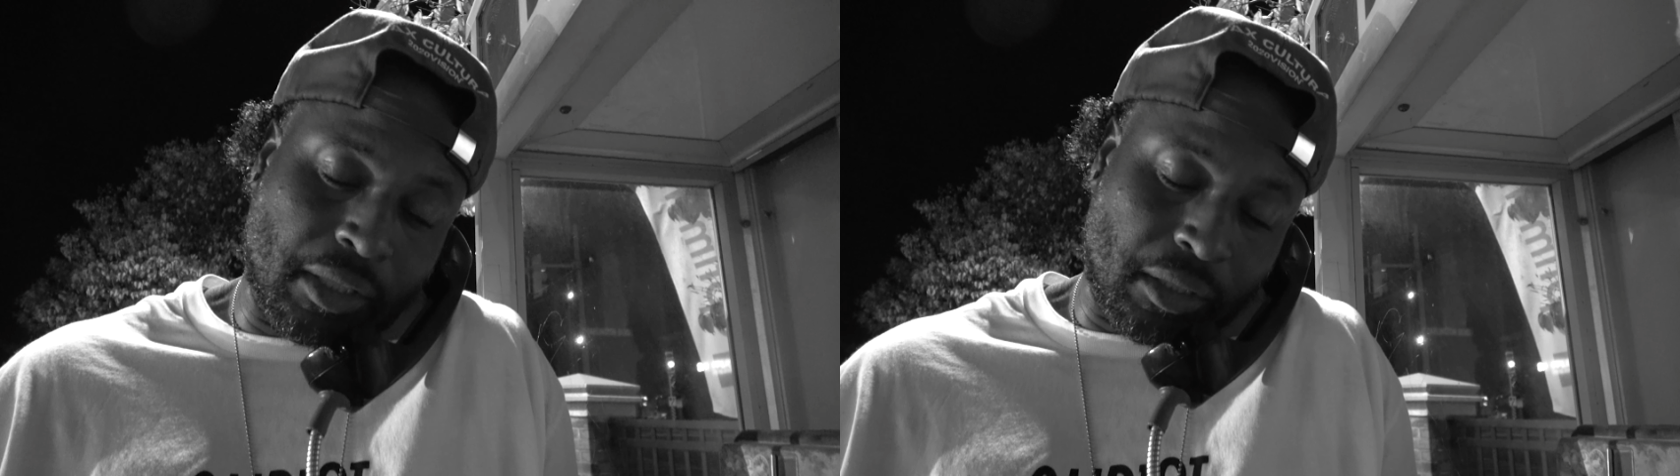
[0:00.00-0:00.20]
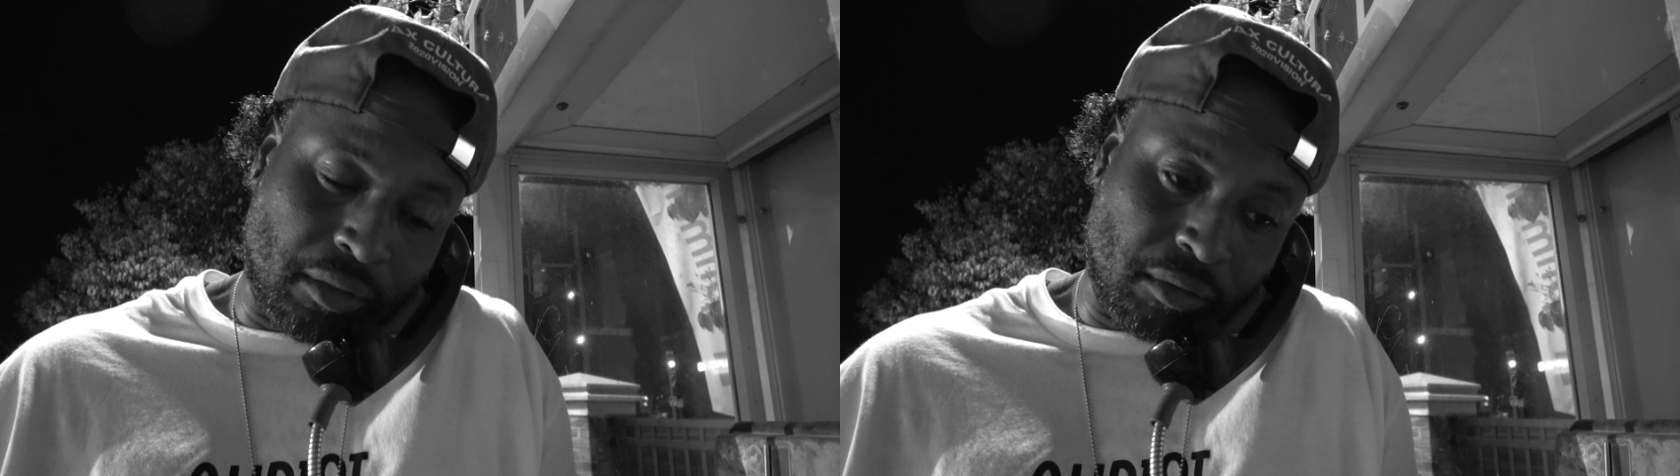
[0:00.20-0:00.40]

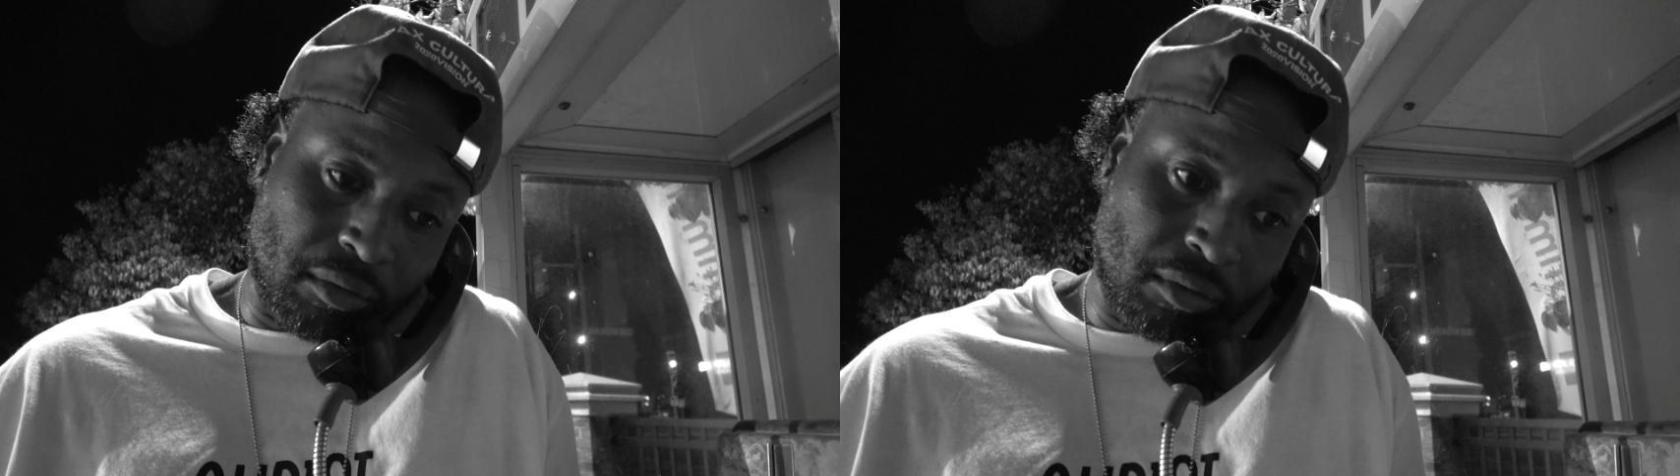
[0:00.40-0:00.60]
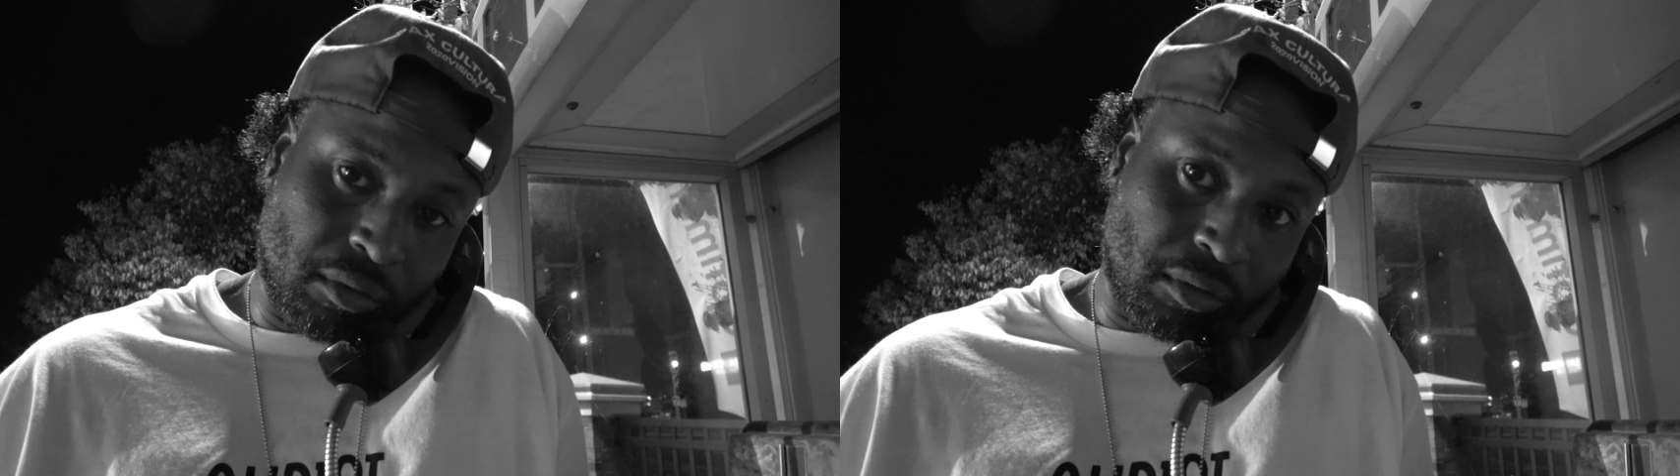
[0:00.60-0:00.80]

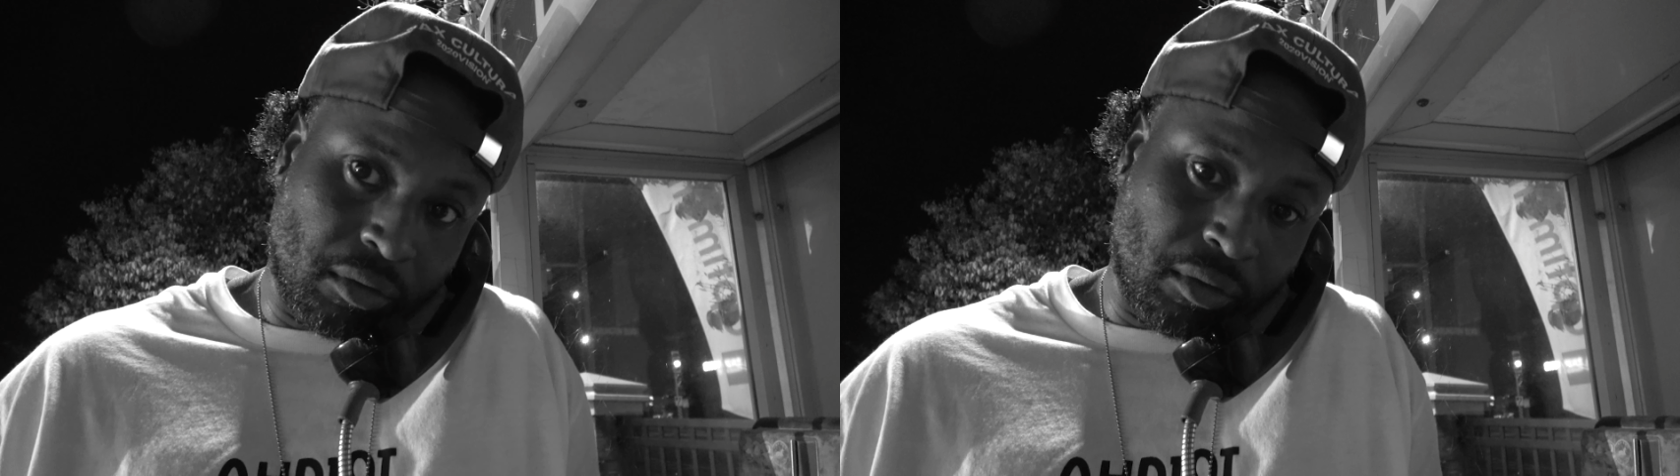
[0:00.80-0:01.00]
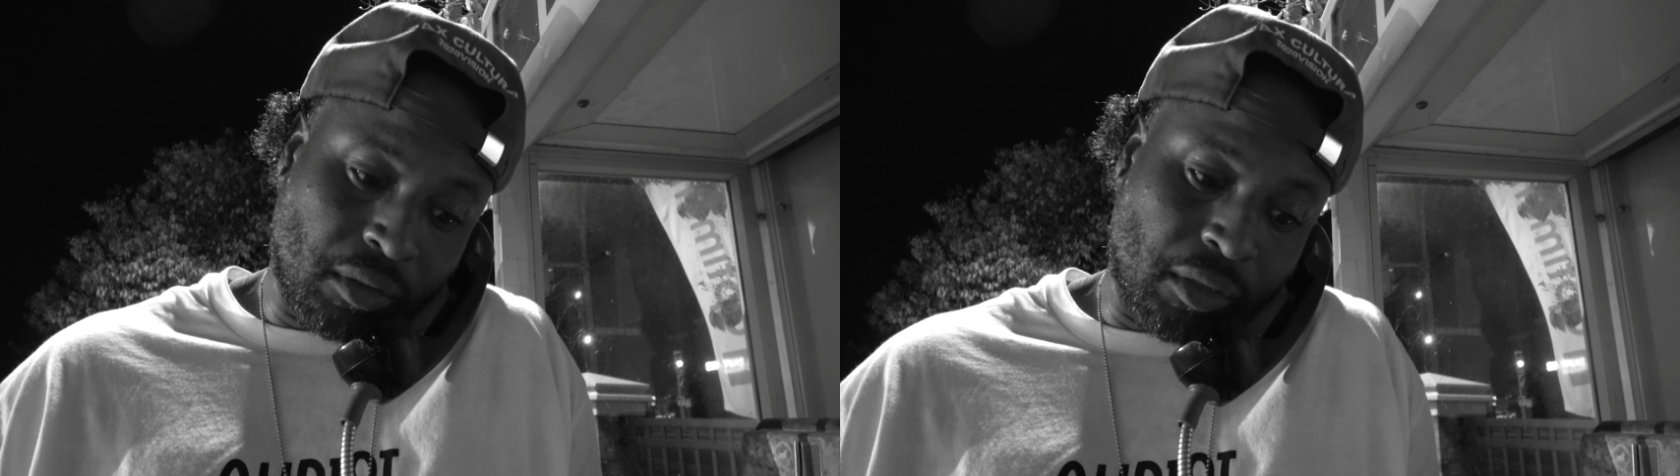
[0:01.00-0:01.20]
then
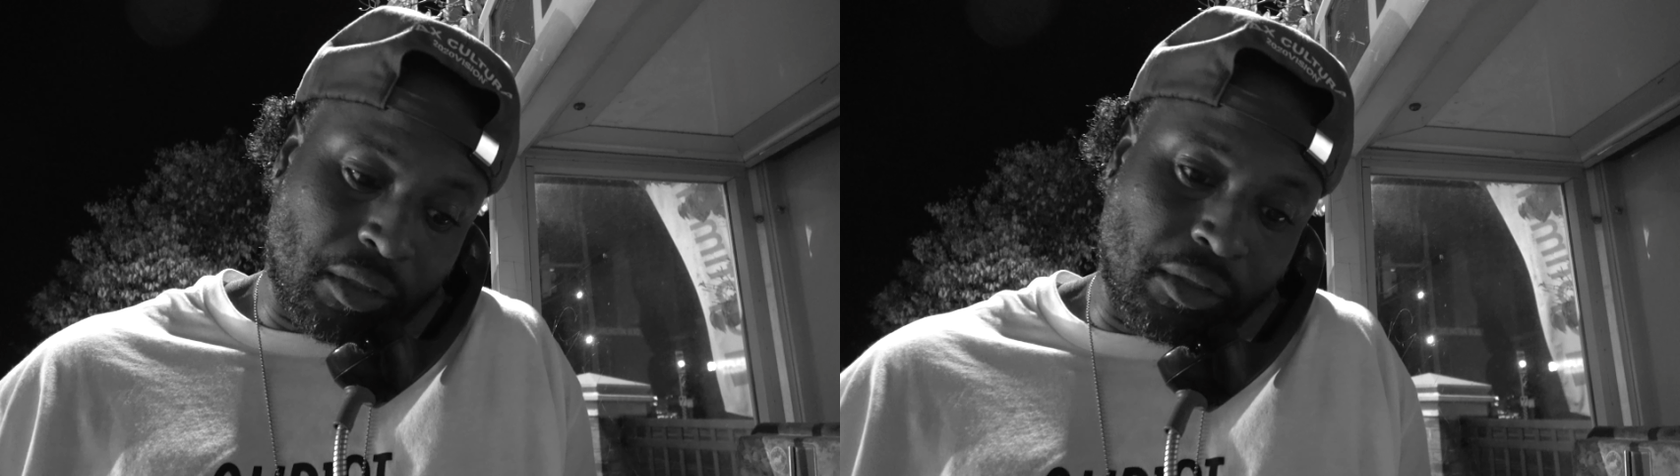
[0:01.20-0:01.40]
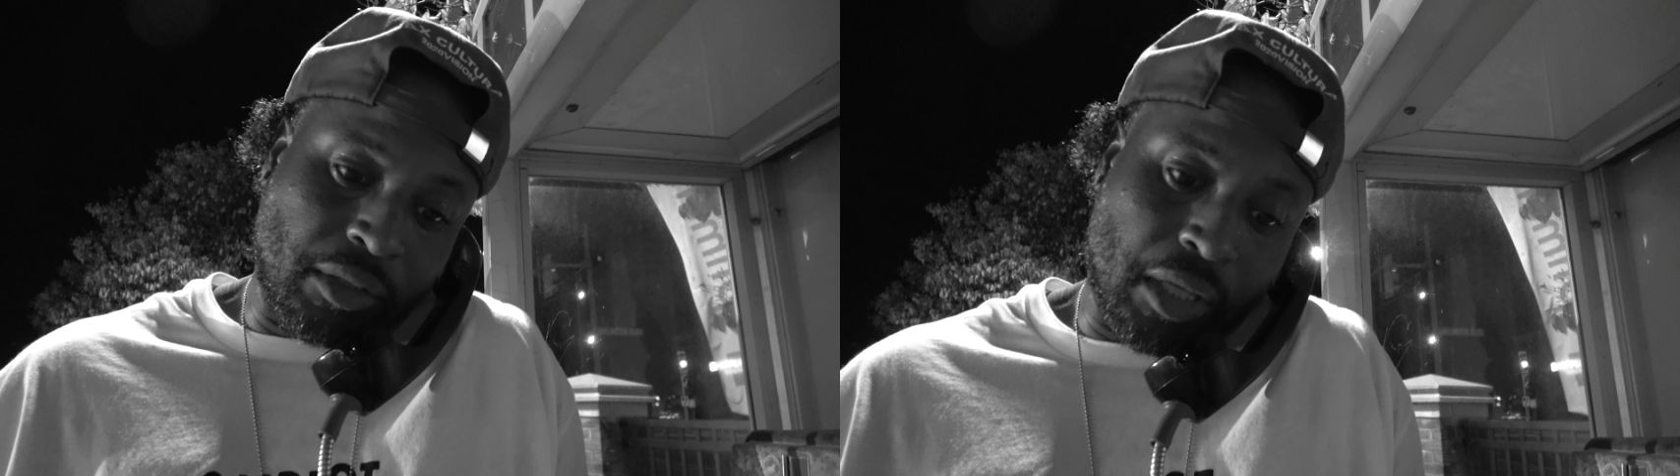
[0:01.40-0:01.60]

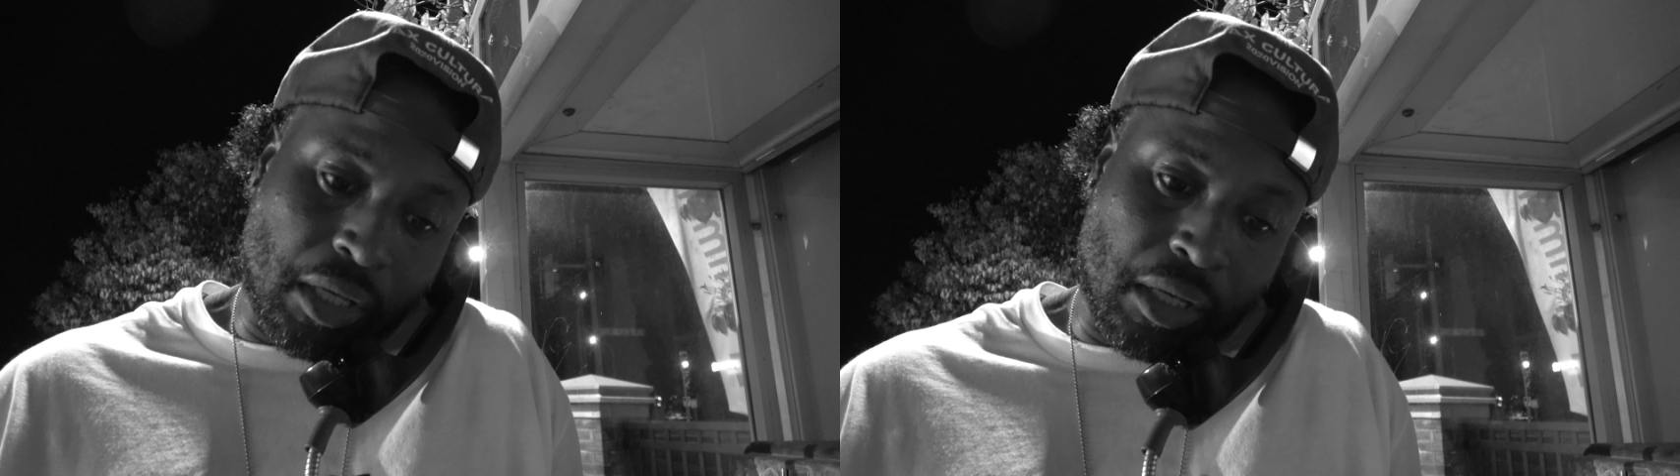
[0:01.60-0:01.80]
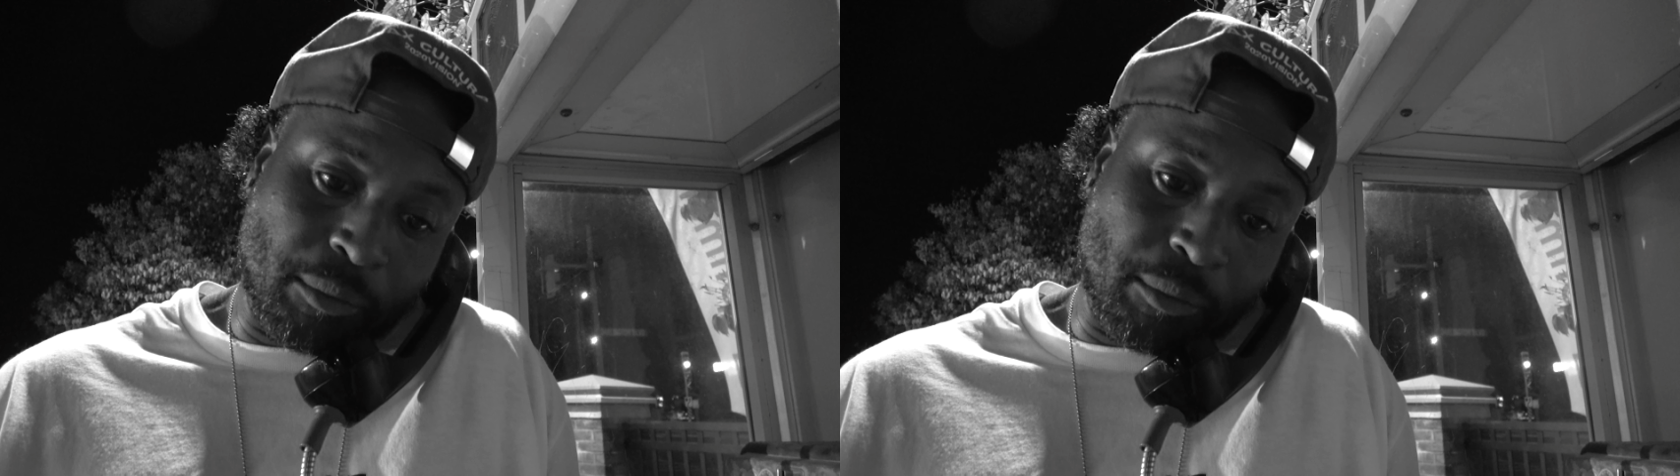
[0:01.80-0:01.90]
yeah